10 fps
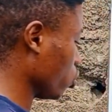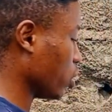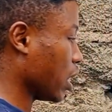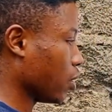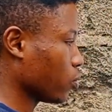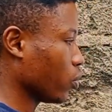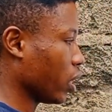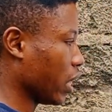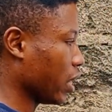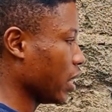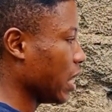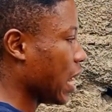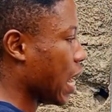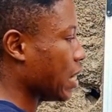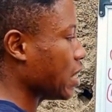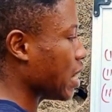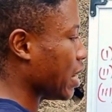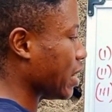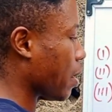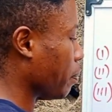total angle here, any
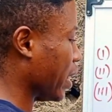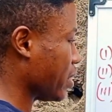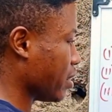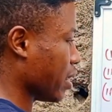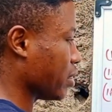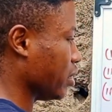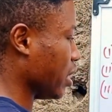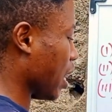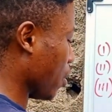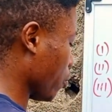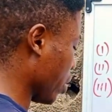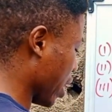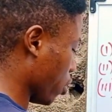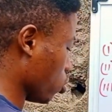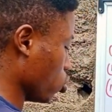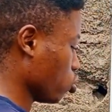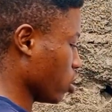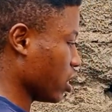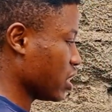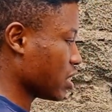line that bisects the angle here and also
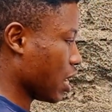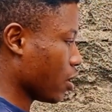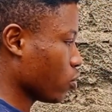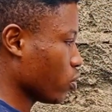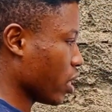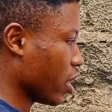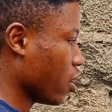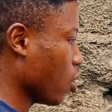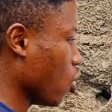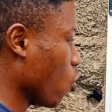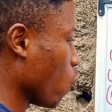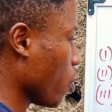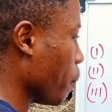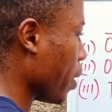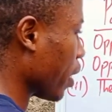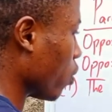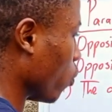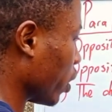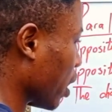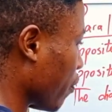join this angle here, we make
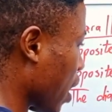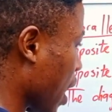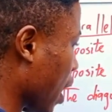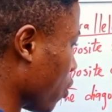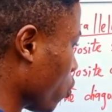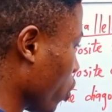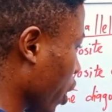whatever angle